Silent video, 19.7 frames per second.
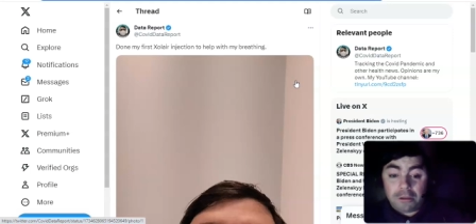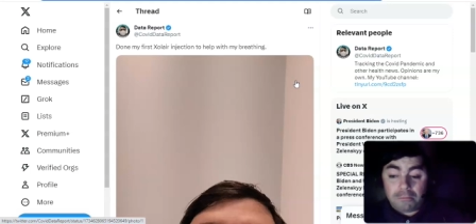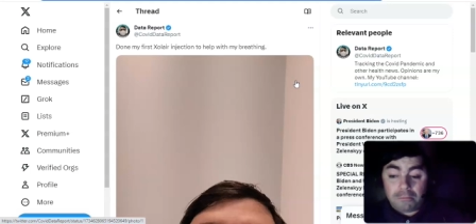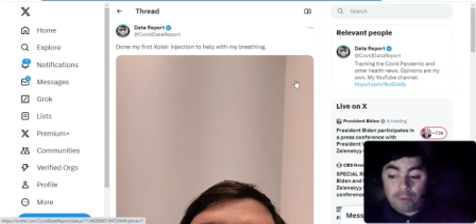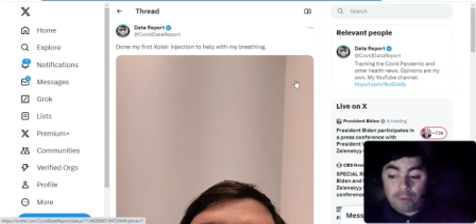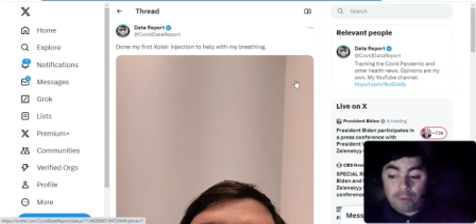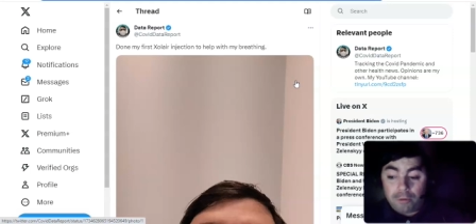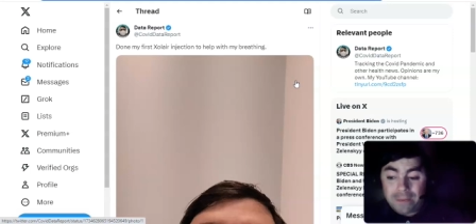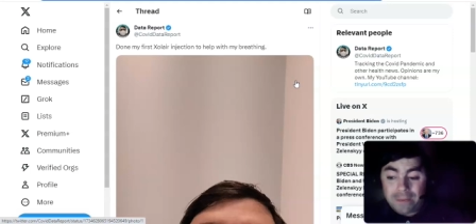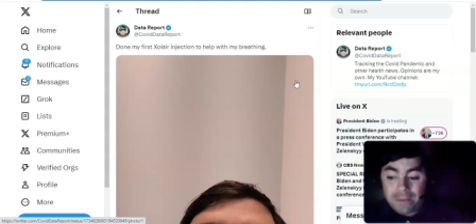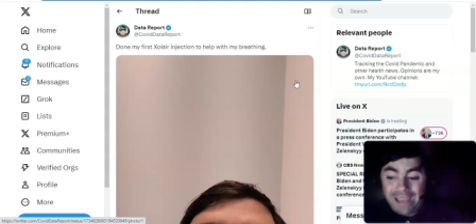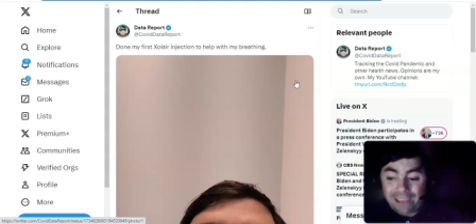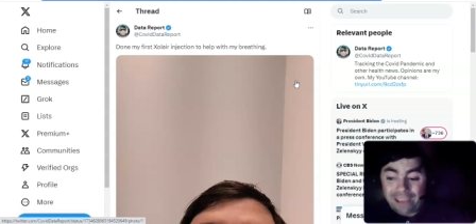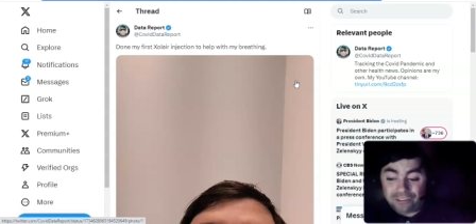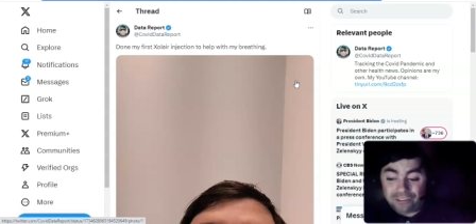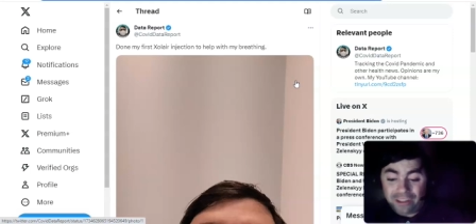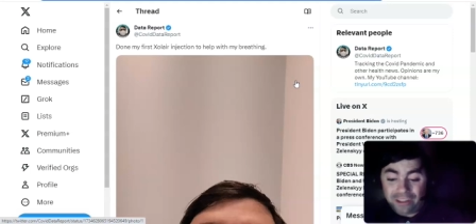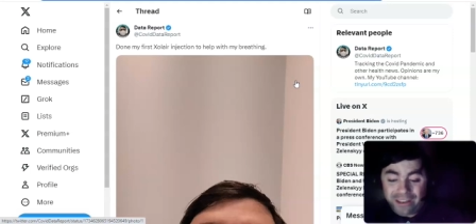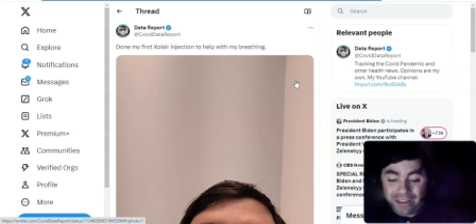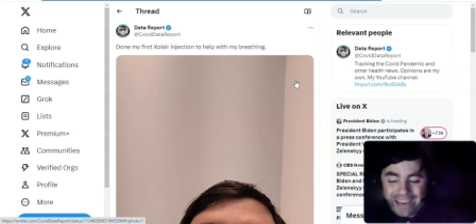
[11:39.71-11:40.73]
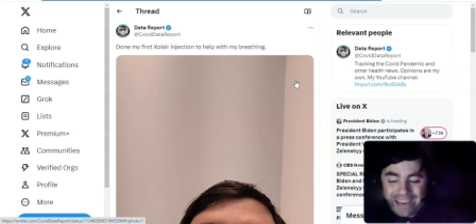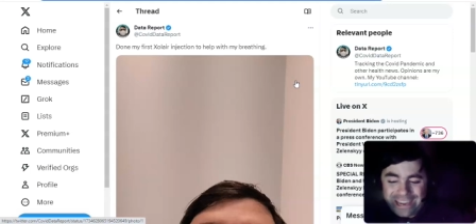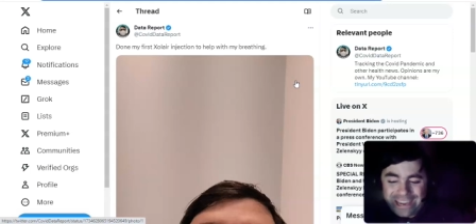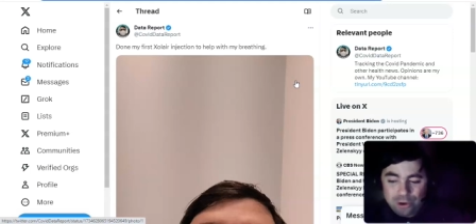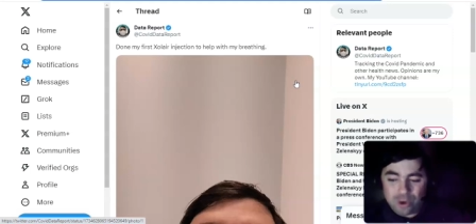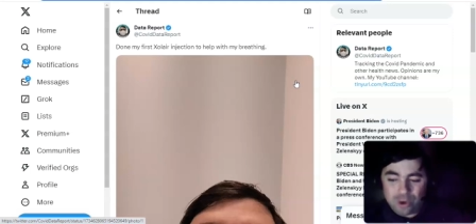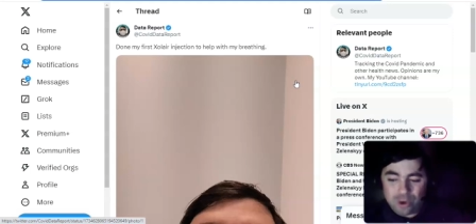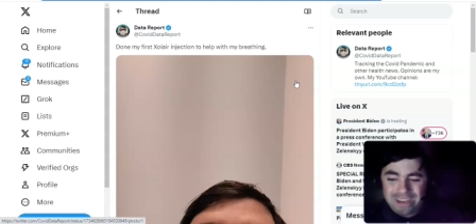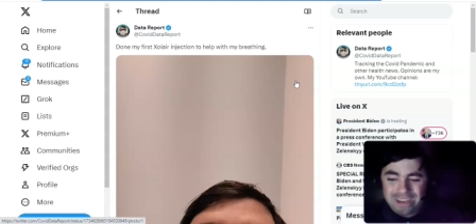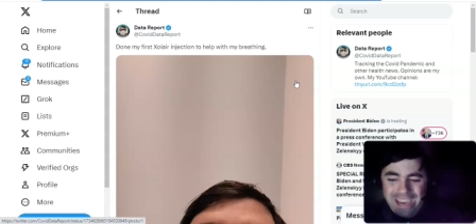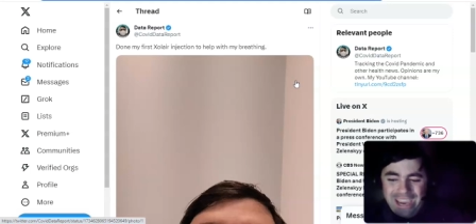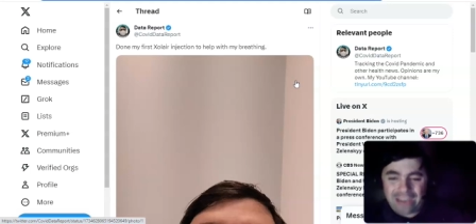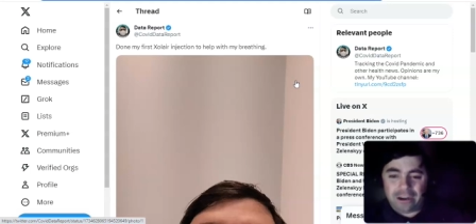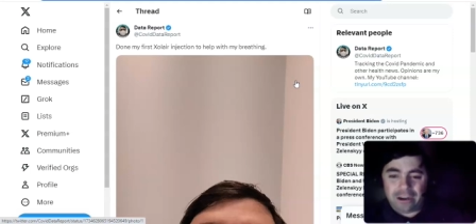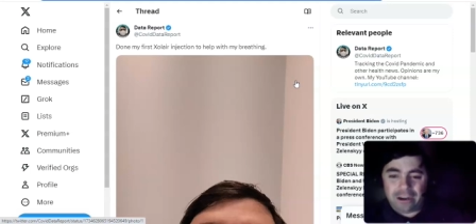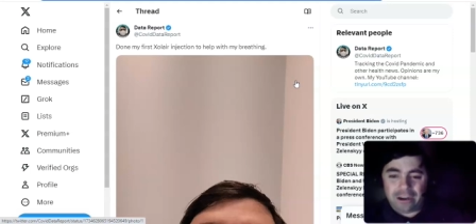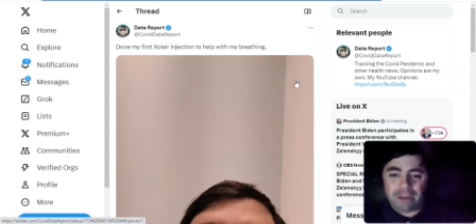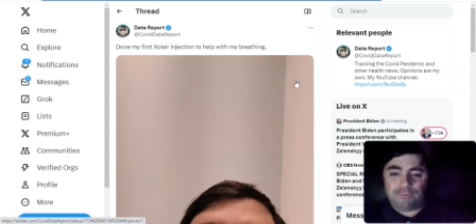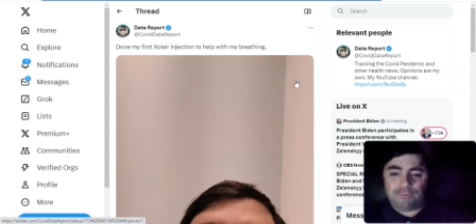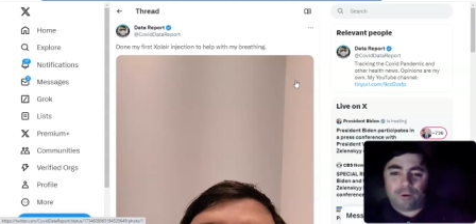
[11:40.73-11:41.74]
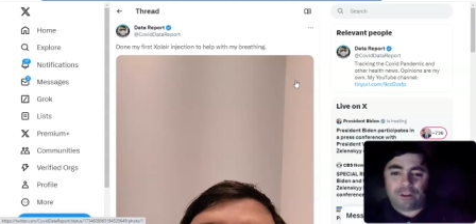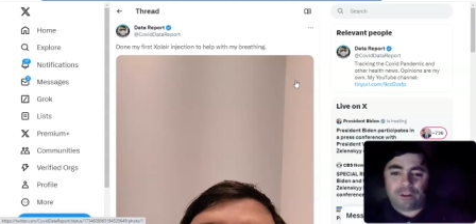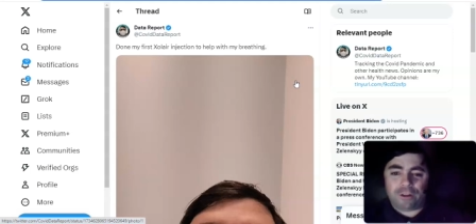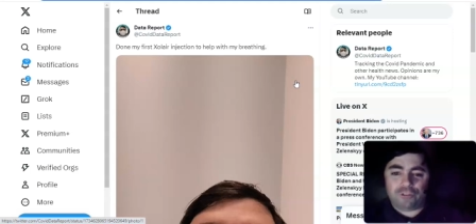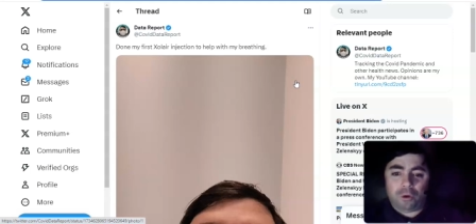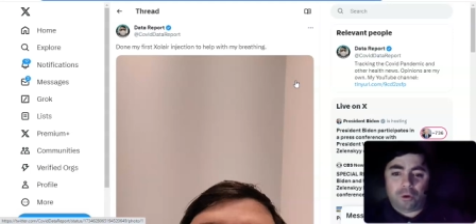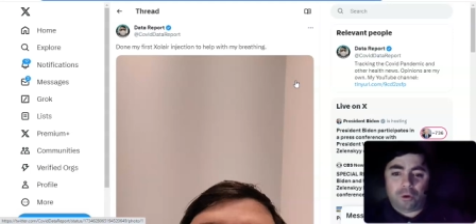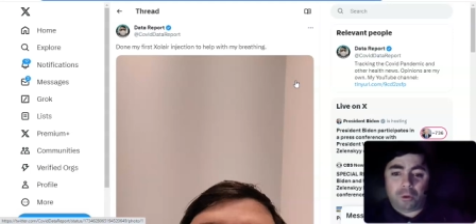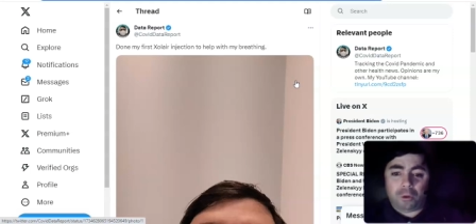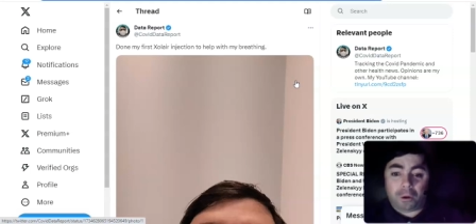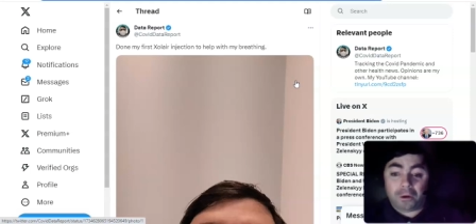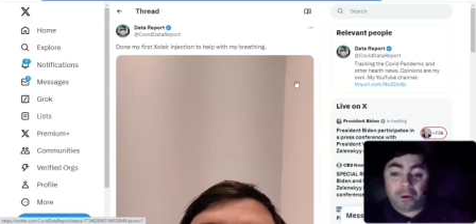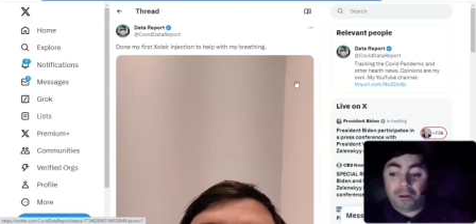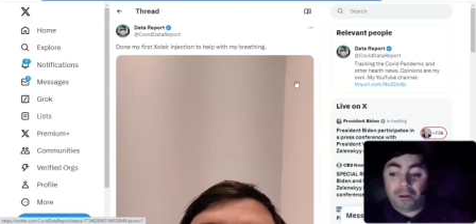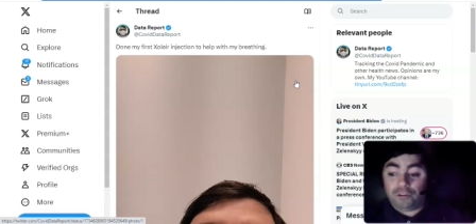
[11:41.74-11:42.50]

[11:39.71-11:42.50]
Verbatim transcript: put me as a good candidate for Xolair.